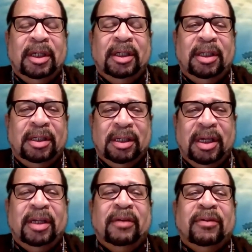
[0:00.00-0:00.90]
This
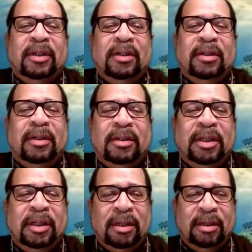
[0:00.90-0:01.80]
kind of stillness.
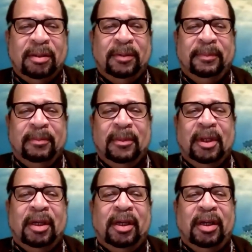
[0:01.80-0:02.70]
This is
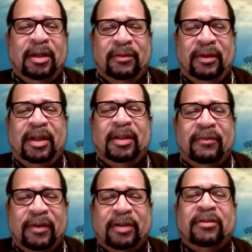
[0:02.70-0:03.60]
in the
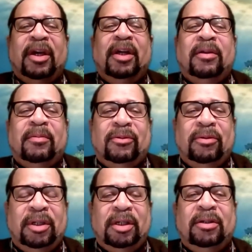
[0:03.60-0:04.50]
Vajrayana
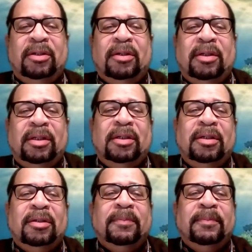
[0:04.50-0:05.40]
tradition. This
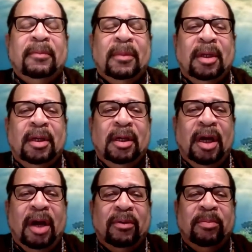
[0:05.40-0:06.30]
is
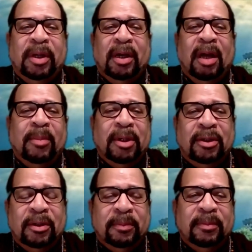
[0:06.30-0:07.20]
how we pay
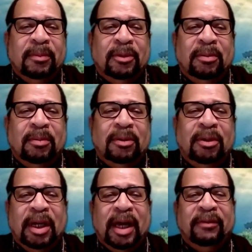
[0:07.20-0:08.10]
homage to
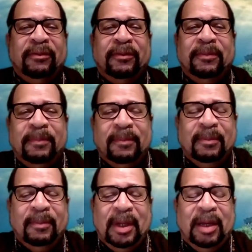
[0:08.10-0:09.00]
life
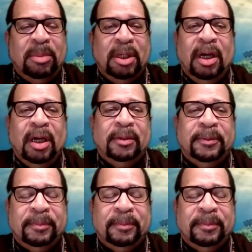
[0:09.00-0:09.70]
and beyond.